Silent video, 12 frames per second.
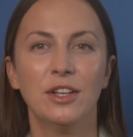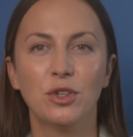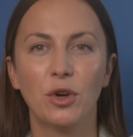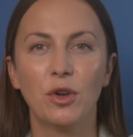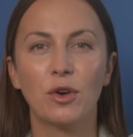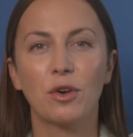
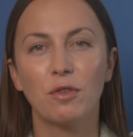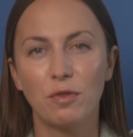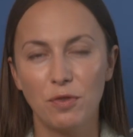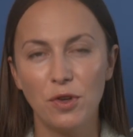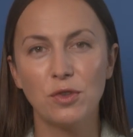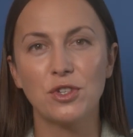to your
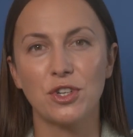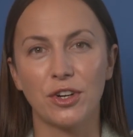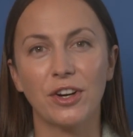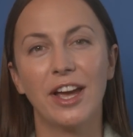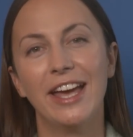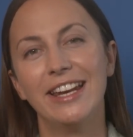
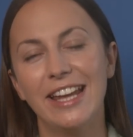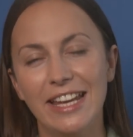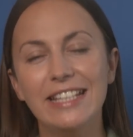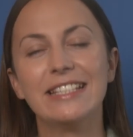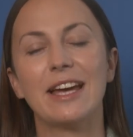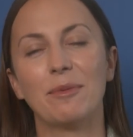future and
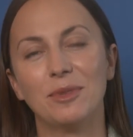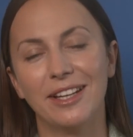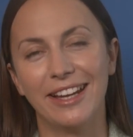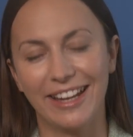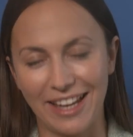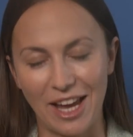in-depth
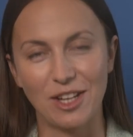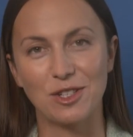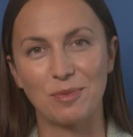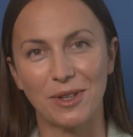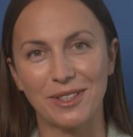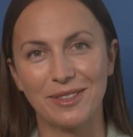
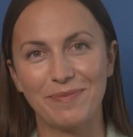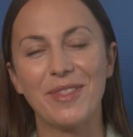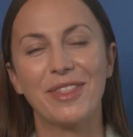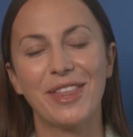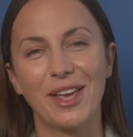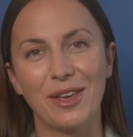engagement.
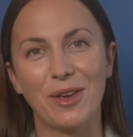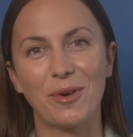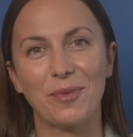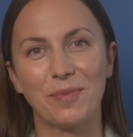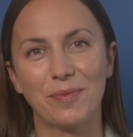Thank you.